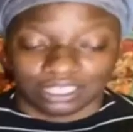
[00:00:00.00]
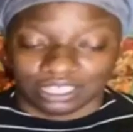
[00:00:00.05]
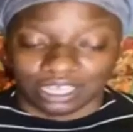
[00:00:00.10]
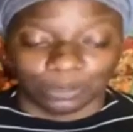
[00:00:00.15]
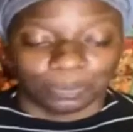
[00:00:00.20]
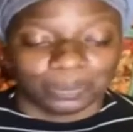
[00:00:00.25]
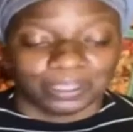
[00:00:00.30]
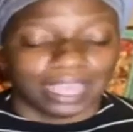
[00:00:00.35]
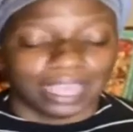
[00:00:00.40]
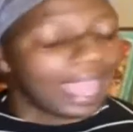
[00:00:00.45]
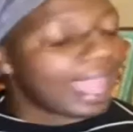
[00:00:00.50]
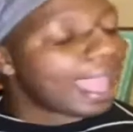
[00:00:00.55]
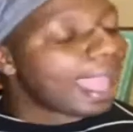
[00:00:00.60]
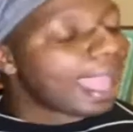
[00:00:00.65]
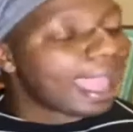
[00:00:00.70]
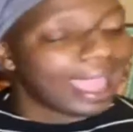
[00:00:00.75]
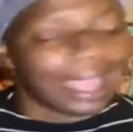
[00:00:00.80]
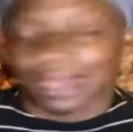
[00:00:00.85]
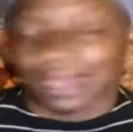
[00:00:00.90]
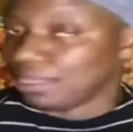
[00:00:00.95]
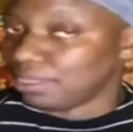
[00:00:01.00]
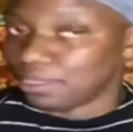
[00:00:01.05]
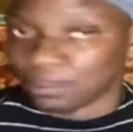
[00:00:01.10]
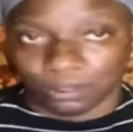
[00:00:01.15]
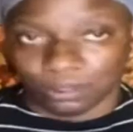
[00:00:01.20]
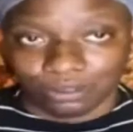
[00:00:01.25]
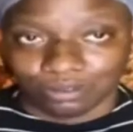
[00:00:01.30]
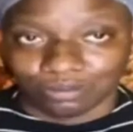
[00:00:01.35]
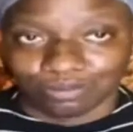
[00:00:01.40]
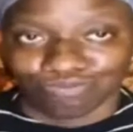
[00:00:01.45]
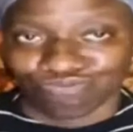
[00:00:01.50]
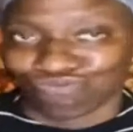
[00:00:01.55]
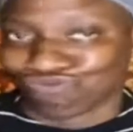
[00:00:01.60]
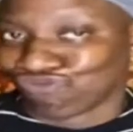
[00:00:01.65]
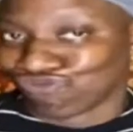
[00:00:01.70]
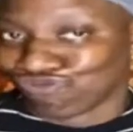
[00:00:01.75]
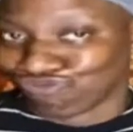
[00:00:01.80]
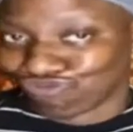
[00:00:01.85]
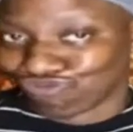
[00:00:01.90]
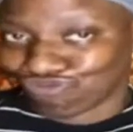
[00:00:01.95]
That'll be the anthem.
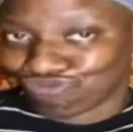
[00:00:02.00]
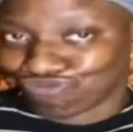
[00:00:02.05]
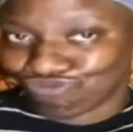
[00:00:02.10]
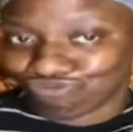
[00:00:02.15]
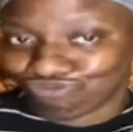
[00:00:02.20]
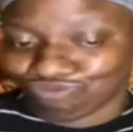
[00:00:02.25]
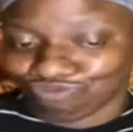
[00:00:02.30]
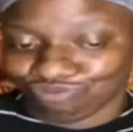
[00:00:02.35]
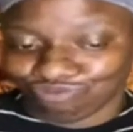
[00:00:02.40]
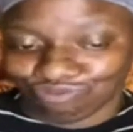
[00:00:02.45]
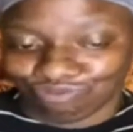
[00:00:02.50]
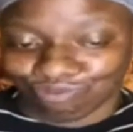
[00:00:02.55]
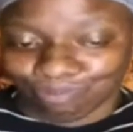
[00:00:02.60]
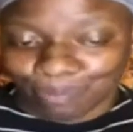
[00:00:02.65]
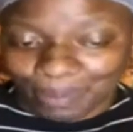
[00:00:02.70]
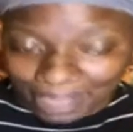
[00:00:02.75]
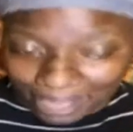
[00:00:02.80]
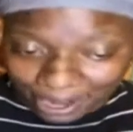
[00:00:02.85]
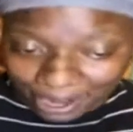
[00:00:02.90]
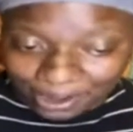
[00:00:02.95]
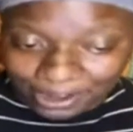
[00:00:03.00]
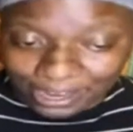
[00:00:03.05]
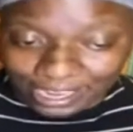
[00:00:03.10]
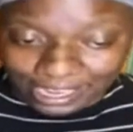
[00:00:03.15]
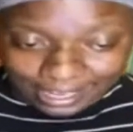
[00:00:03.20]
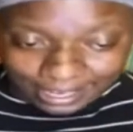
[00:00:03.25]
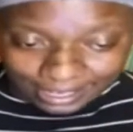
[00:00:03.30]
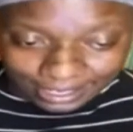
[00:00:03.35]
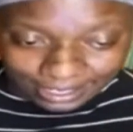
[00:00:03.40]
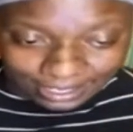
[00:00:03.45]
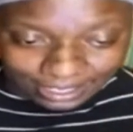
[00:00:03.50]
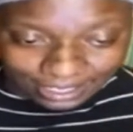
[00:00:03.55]
Period.